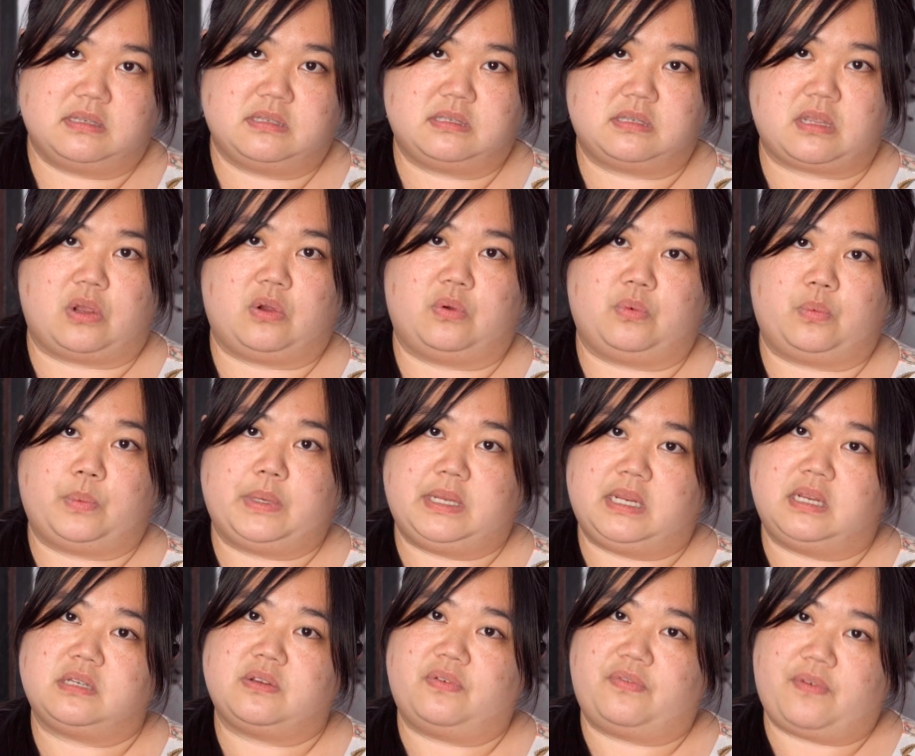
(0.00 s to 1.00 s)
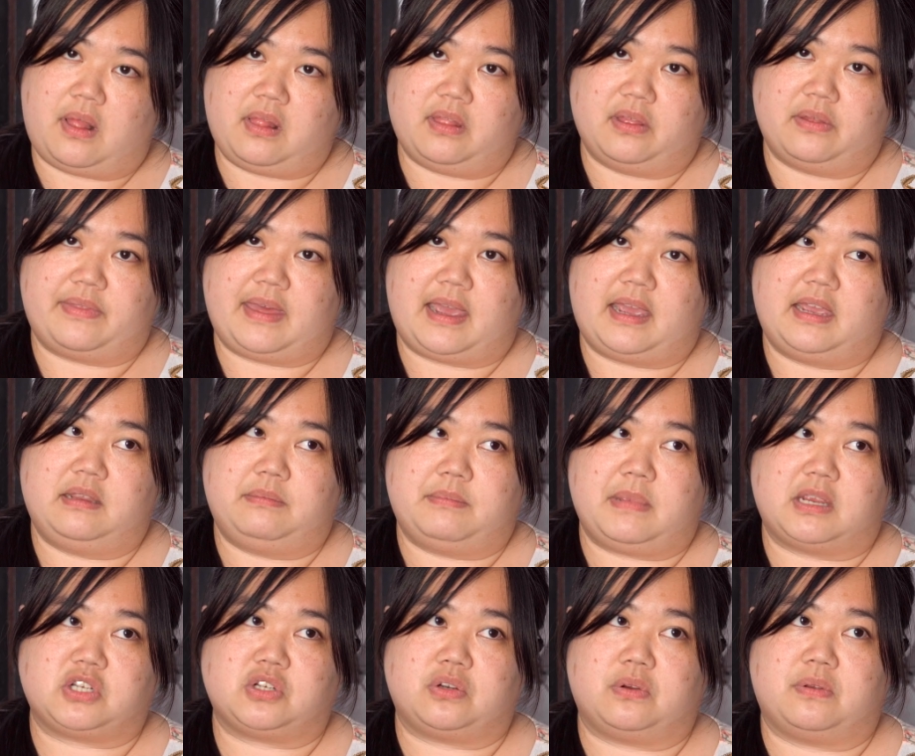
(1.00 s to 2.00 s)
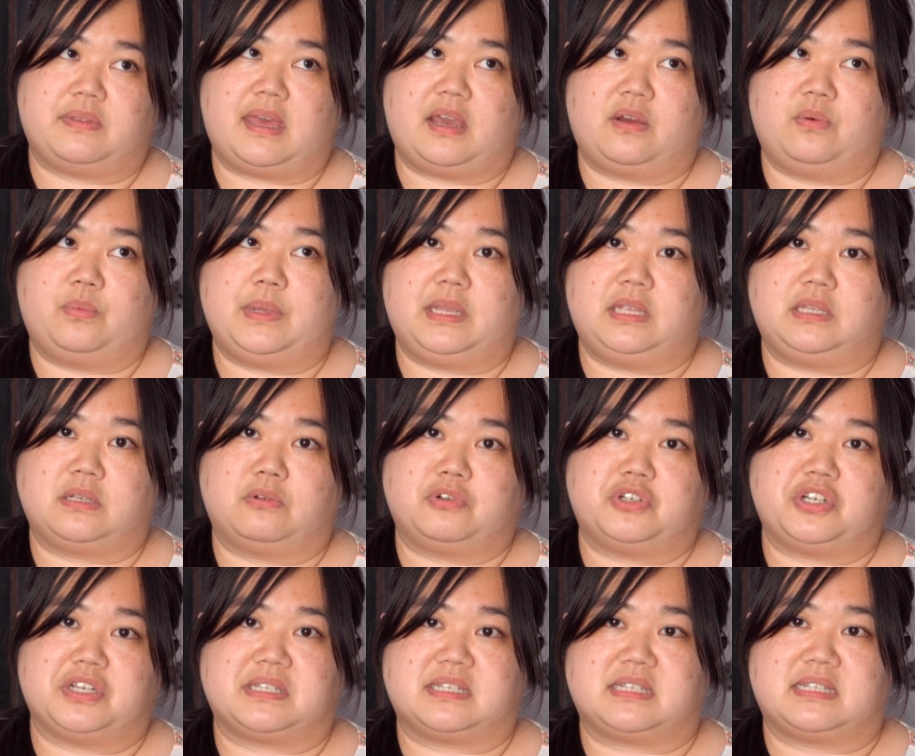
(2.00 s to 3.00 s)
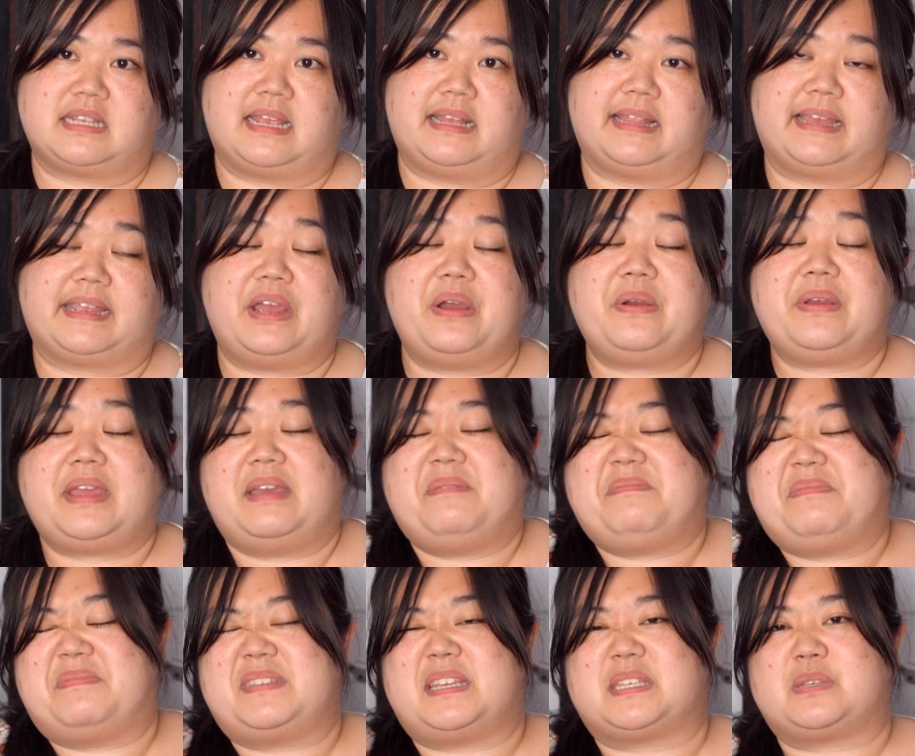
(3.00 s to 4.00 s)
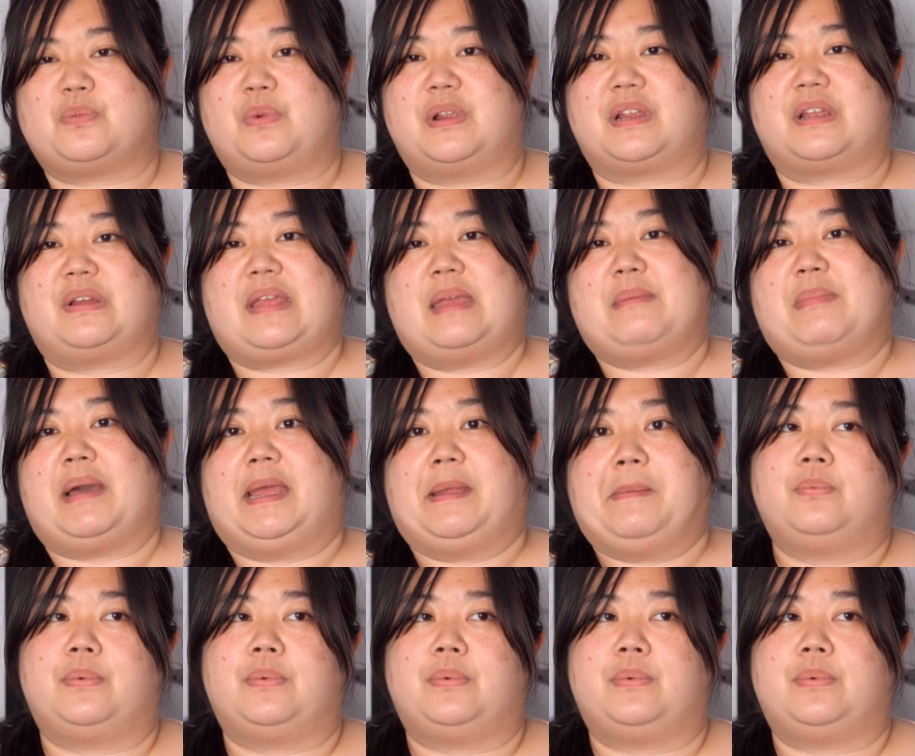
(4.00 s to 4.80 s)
So we need to follow that and make sure that we don't just say like, okay, doesn't work, okay, bye.